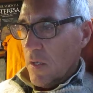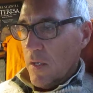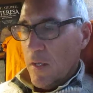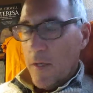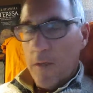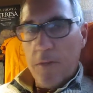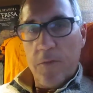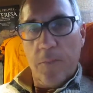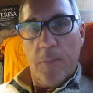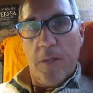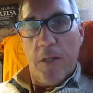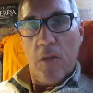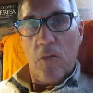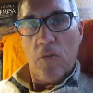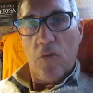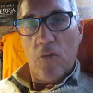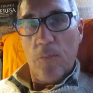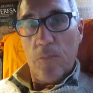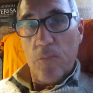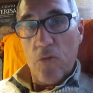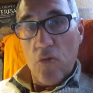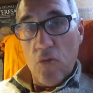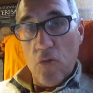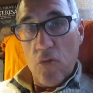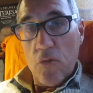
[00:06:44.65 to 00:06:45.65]
experience the
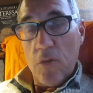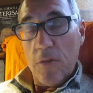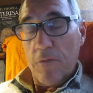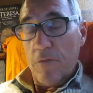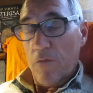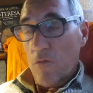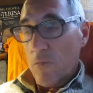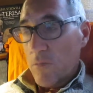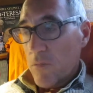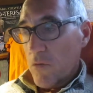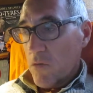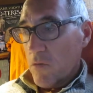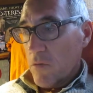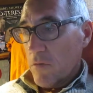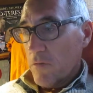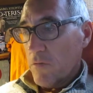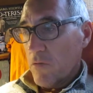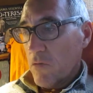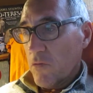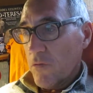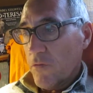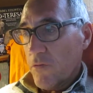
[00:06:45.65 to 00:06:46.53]
beautiful, beautiful